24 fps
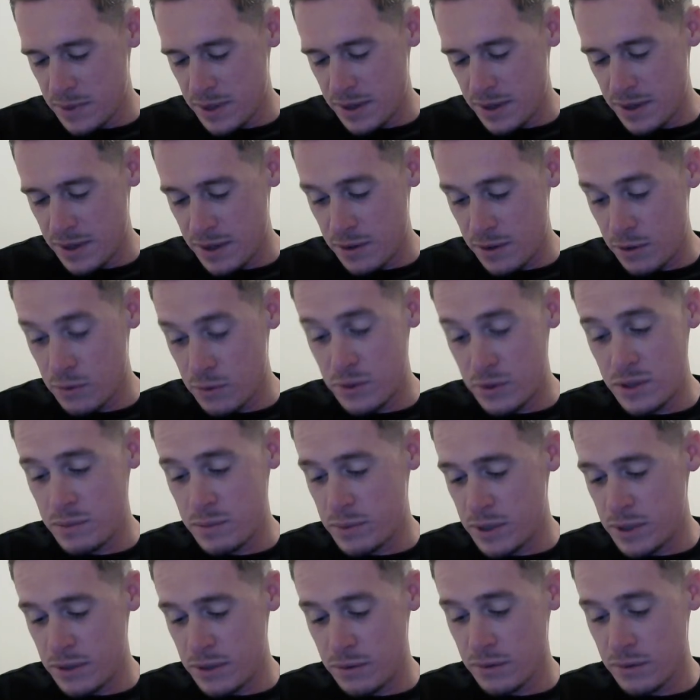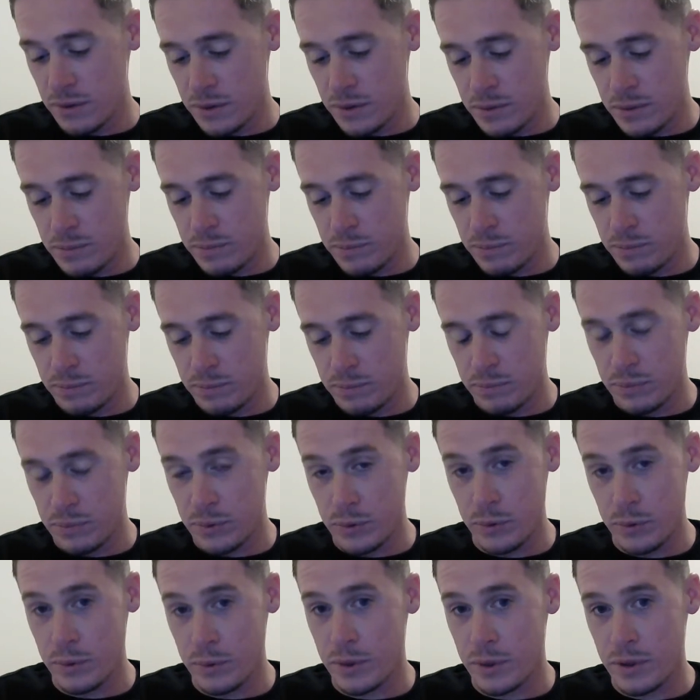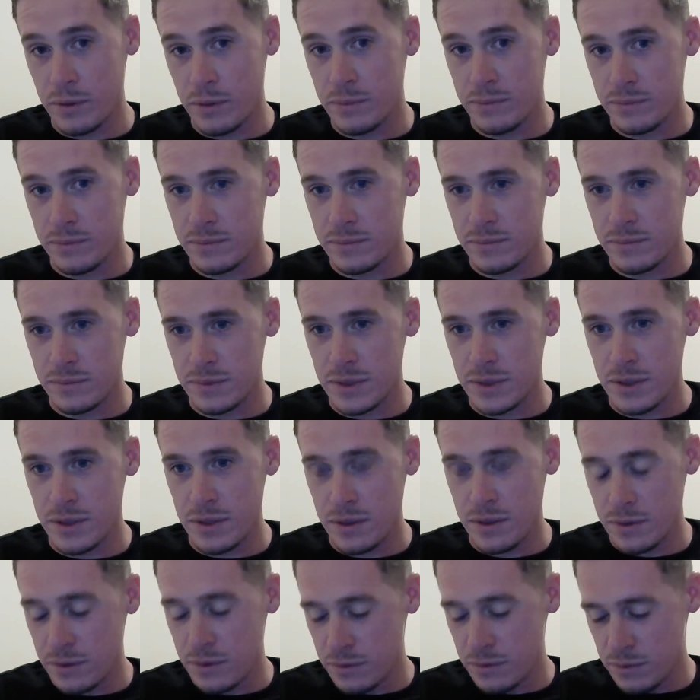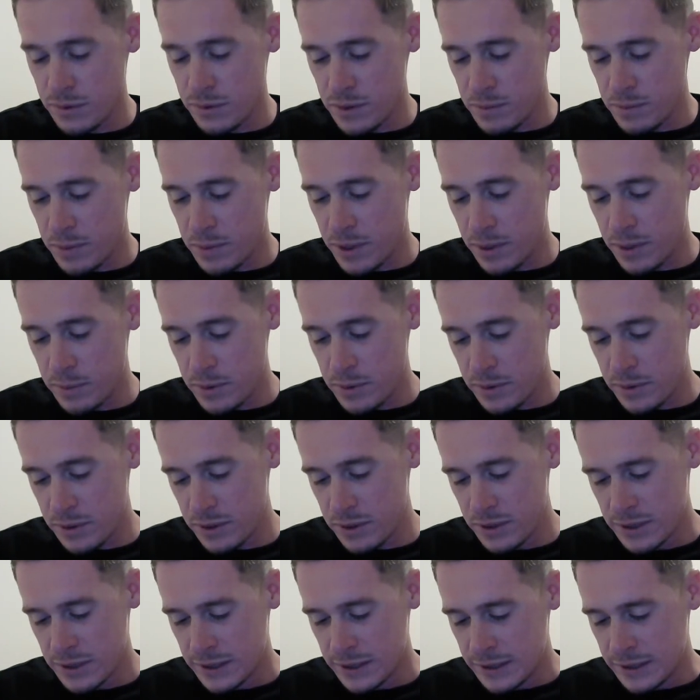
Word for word: and O D B really blew up. You know, they're really popular.